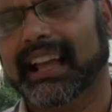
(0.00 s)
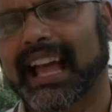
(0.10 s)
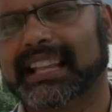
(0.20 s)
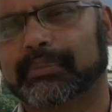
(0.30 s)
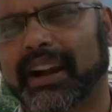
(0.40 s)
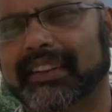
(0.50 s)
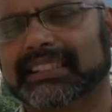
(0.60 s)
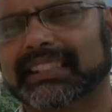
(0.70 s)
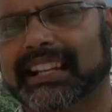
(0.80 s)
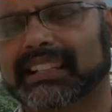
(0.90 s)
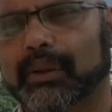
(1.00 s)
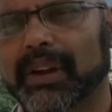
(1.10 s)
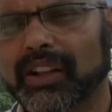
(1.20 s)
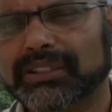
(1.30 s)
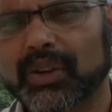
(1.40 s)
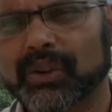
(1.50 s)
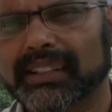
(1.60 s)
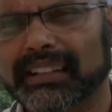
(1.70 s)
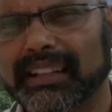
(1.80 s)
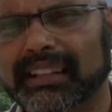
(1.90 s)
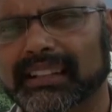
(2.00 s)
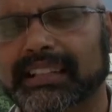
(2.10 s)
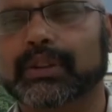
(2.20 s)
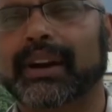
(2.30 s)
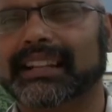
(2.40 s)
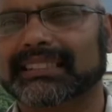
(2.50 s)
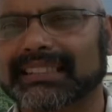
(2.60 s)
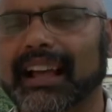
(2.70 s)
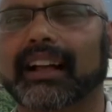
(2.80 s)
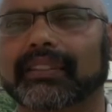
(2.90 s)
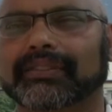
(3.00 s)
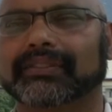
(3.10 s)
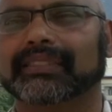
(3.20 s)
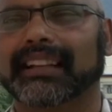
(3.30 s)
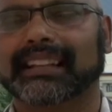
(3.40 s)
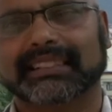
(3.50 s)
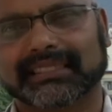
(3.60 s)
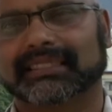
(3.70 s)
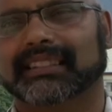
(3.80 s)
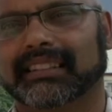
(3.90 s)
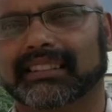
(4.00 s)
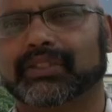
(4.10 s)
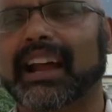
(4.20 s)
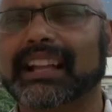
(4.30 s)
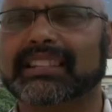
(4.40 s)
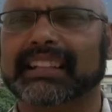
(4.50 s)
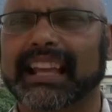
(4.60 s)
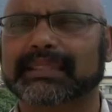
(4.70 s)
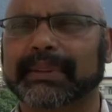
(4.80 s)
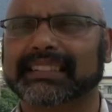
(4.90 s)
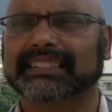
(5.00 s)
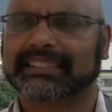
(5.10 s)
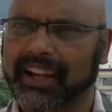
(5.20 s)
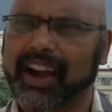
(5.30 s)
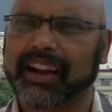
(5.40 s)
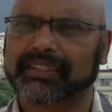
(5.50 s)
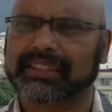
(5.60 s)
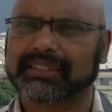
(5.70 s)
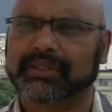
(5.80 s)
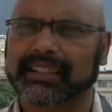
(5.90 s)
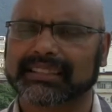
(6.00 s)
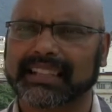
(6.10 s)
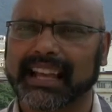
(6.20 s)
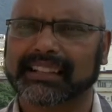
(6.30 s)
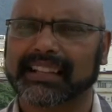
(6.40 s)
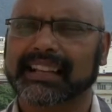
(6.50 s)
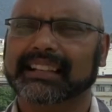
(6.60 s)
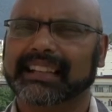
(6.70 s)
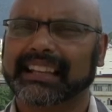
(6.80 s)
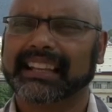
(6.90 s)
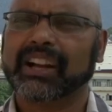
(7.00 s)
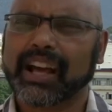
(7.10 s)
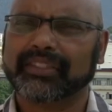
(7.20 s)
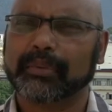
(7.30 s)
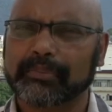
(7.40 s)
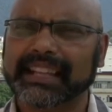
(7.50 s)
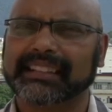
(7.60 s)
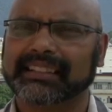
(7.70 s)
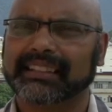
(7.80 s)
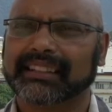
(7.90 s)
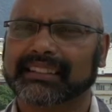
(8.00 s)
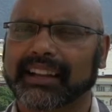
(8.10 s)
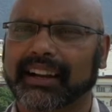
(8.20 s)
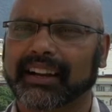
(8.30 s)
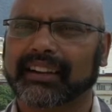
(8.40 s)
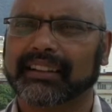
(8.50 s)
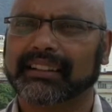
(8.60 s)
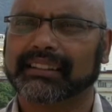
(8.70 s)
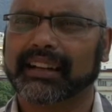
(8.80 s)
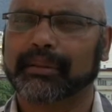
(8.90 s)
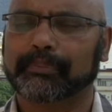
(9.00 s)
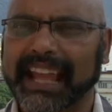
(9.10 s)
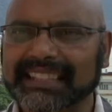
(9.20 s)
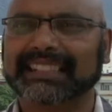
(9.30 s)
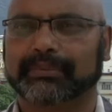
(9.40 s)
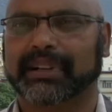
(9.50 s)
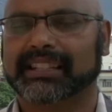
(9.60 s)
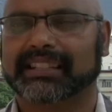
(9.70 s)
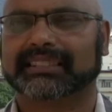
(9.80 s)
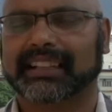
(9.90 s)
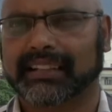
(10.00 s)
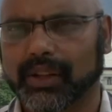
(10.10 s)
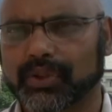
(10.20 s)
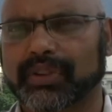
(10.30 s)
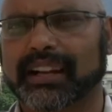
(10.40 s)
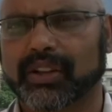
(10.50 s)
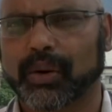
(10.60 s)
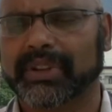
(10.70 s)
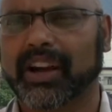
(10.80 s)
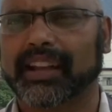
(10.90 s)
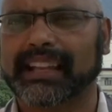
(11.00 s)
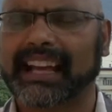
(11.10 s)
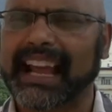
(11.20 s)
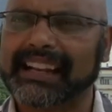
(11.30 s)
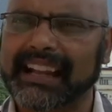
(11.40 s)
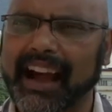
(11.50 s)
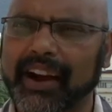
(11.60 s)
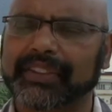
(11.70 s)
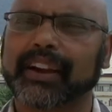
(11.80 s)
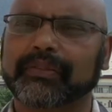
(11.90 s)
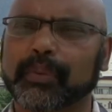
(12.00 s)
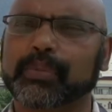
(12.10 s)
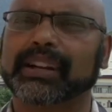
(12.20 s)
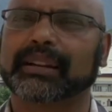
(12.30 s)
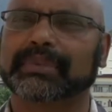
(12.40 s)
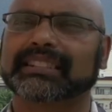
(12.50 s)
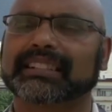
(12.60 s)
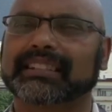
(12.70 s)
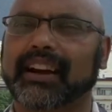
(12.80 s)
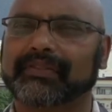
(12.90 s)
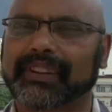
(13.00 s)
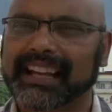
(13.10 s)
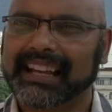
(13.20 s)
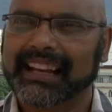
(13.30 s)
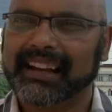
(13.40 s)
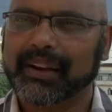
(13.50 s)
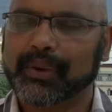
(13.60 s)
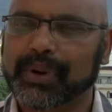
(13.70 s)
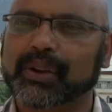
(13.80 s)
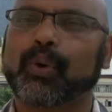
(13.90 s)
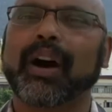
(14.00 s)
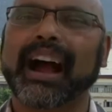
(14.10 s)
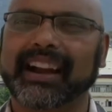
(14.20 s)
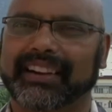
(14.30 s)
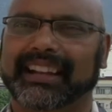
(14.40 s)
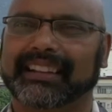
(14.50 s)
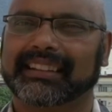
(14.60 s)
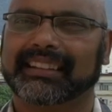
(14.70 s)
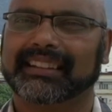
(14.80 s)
and the private sector. We also know that the UN itself, and this is the tragedy, has been starved to the extent that they cannot even meet their basic budgets, let alone try to go beyond that, and are therefore put in a position of requiring